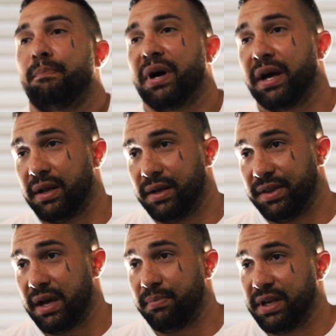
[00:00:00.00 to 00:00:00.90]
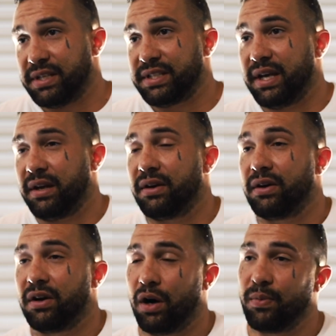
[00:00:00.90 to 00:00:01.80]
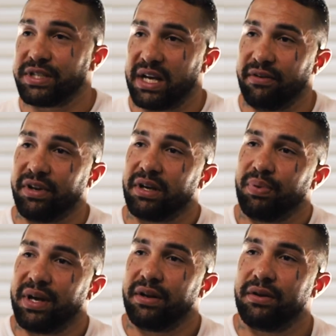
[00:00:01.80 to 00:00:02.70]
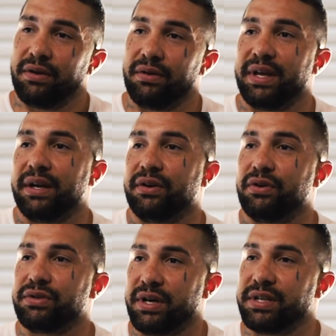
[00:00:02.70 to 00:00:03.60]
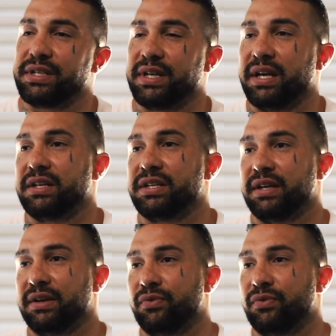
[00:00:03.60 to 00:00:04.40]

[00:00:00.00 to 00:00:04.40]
but that being said, almost every competitor that goes on stage